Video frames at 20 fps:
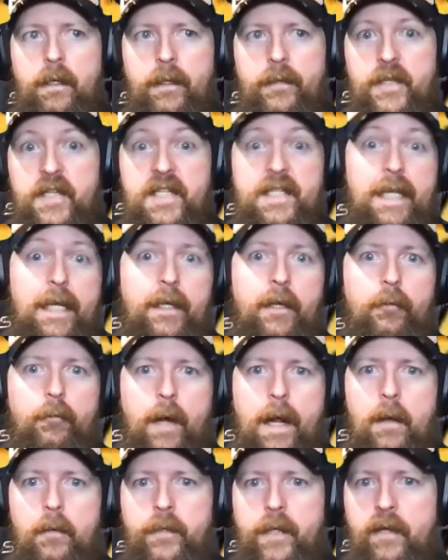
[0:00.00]
Uh, the
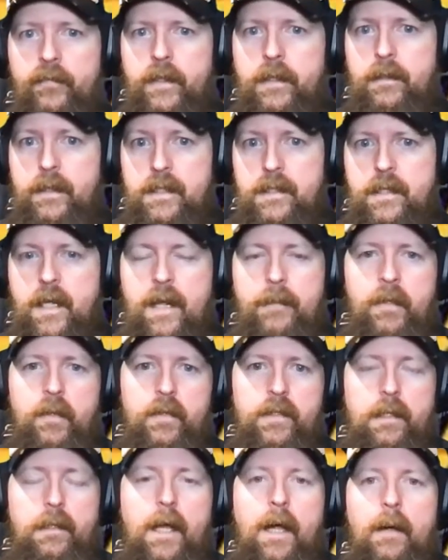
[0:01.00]
second round of it. This time
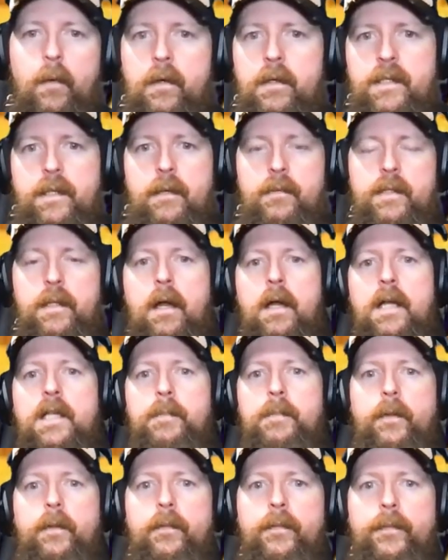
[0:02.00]
it was a lot worse. I was in the
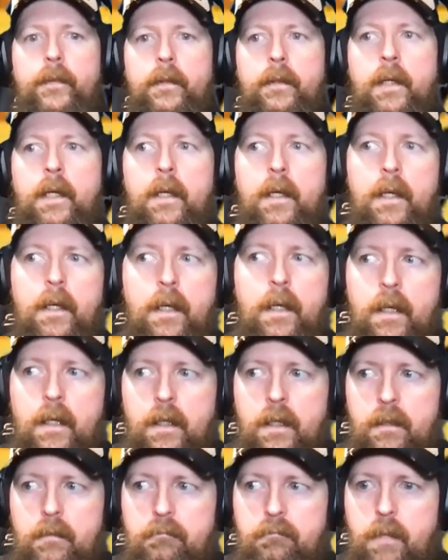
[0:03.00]
hospital for
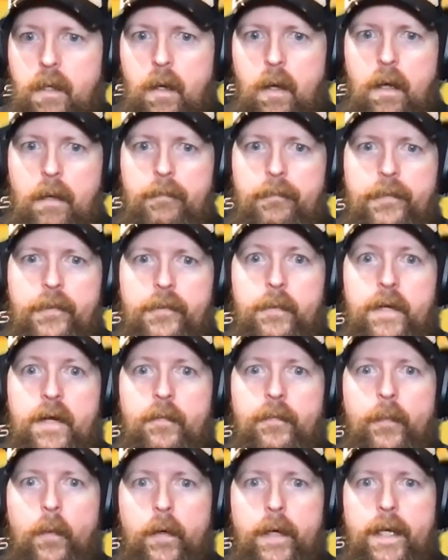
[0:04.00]
uh,
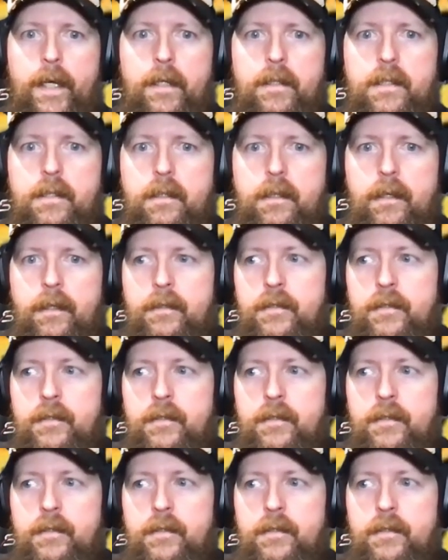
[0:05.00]
three or four days.